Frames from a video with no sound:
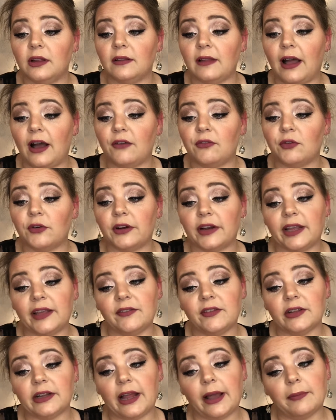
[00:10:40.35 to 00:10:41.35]
allow for an
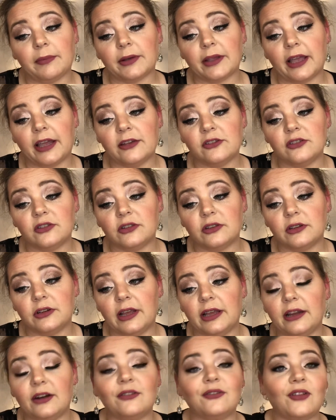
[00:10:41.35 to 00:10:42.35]
even application
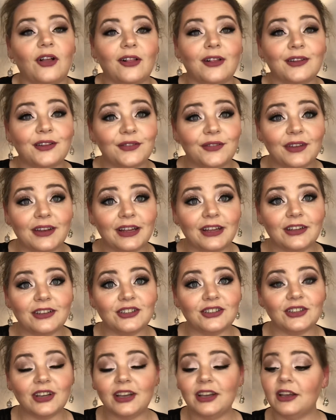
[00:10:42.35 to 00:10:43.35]
and a flawless
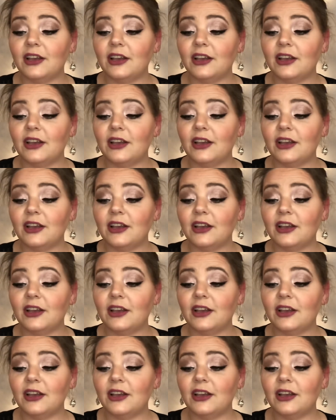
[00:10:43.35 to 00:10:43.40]
finish.